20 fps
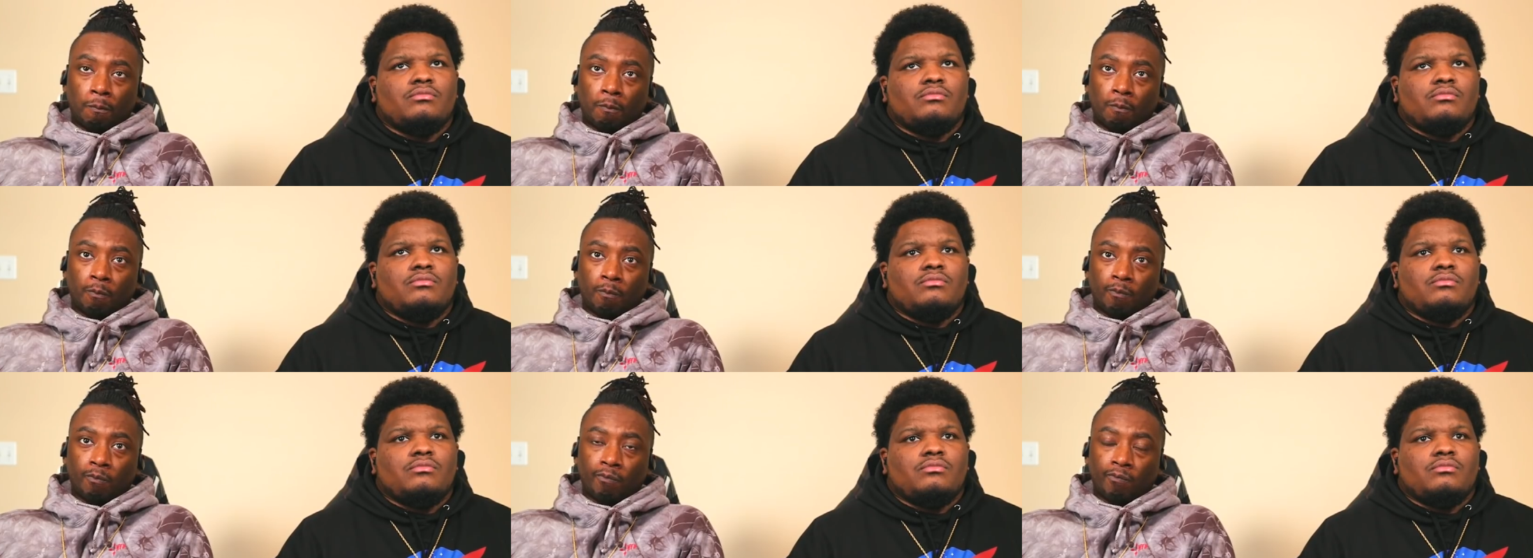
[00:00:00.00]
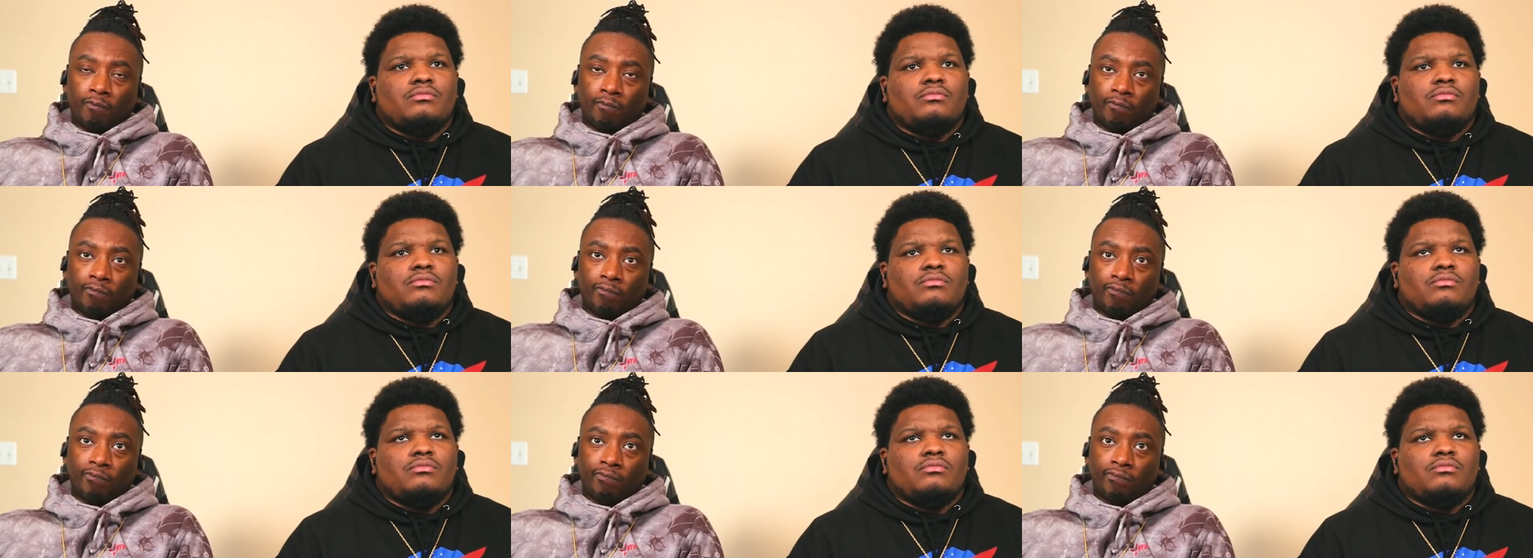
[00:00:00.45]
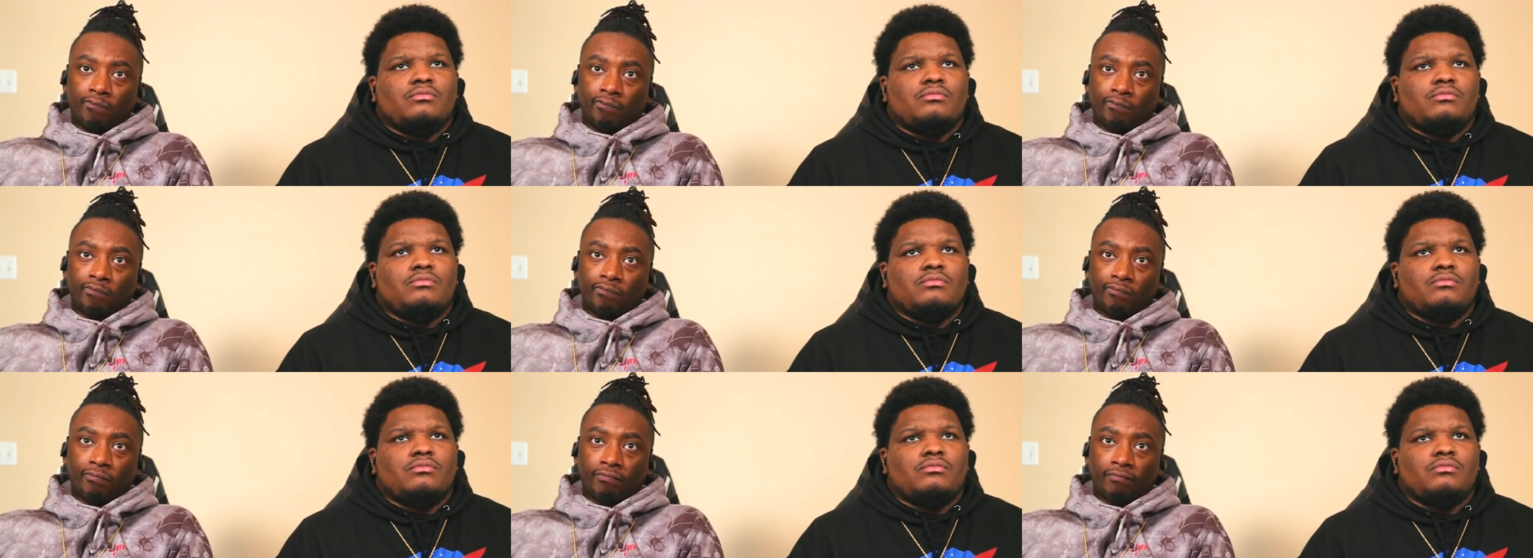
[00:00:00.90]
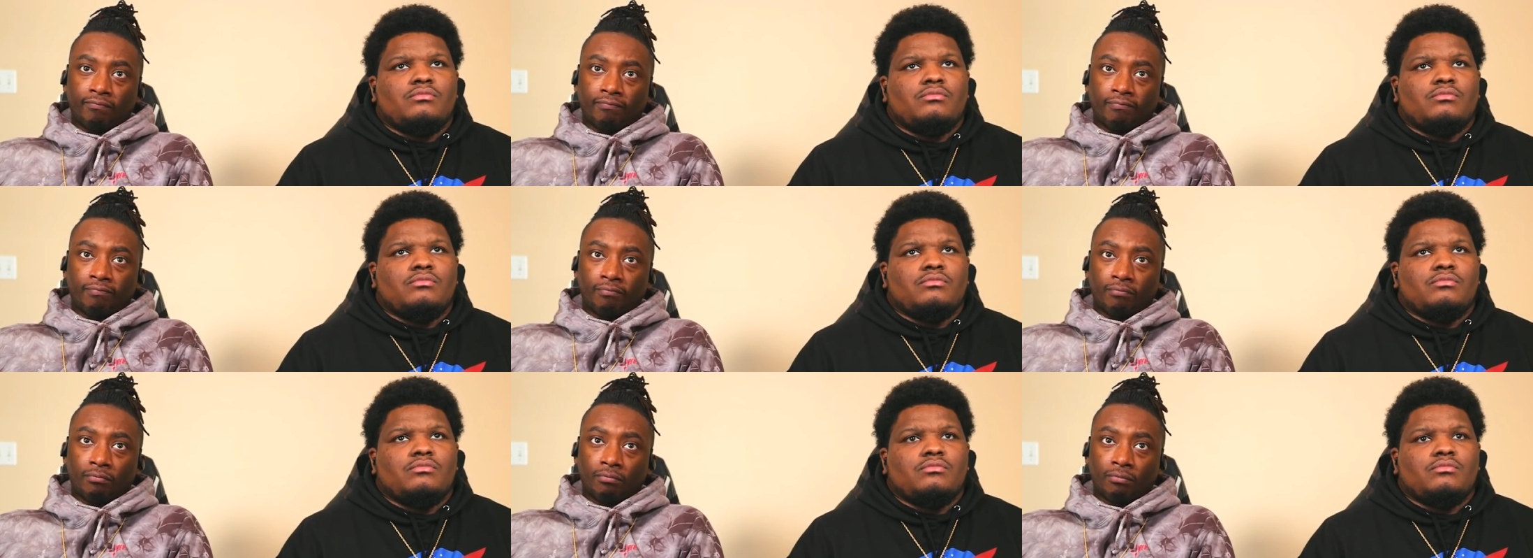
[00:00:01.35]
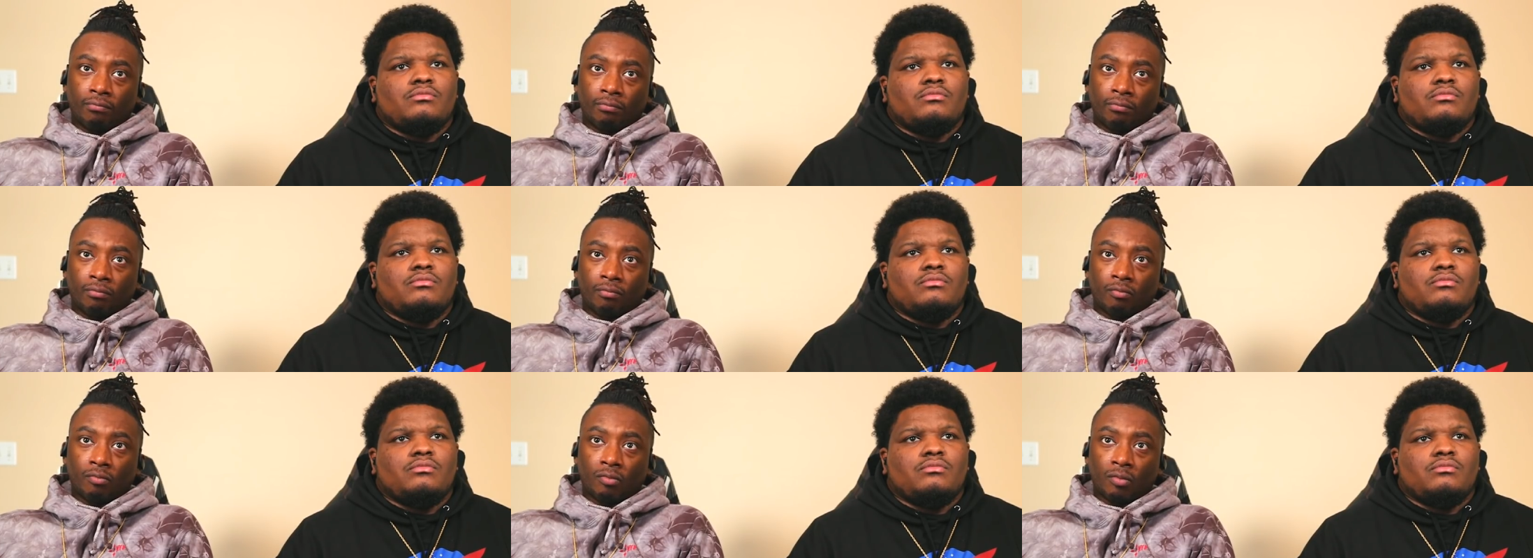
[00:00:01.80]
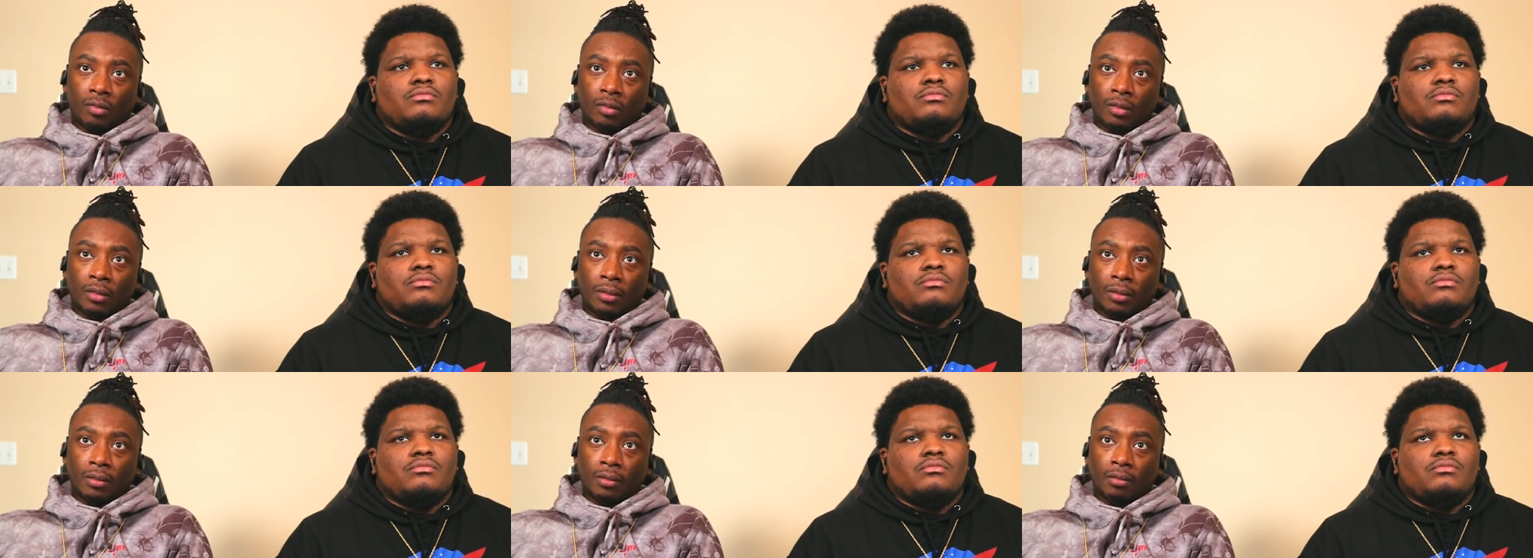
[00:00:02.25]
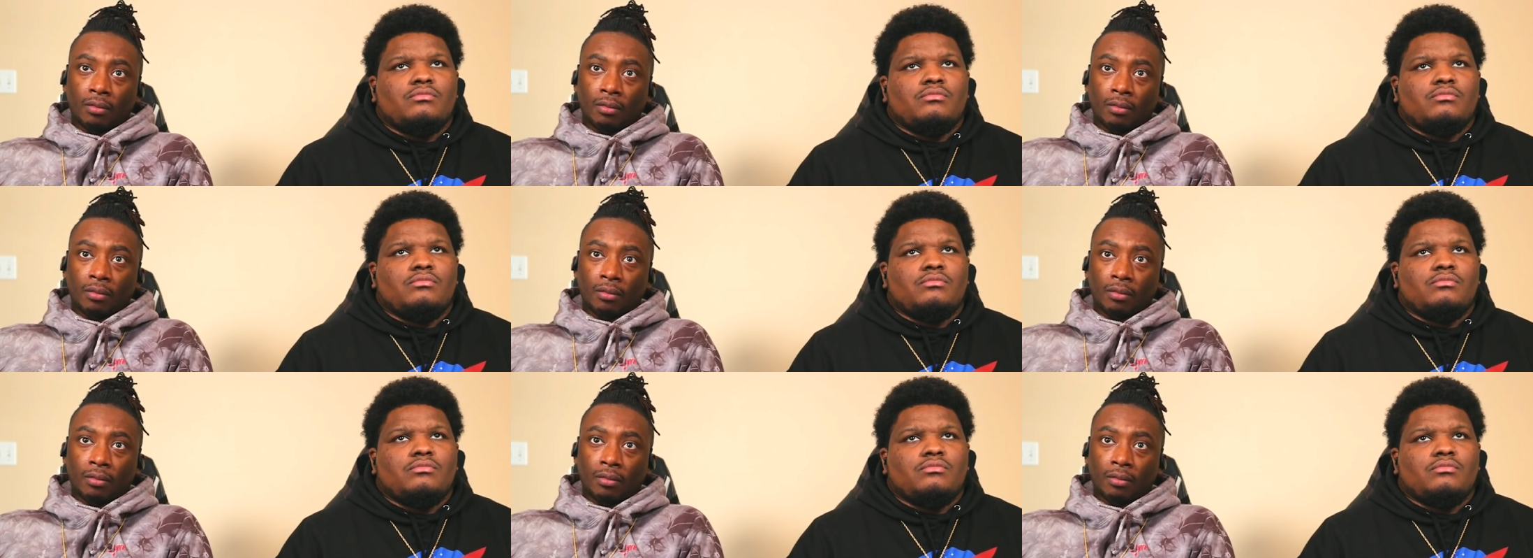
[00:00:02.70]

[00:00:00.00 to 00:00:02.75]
[no speech]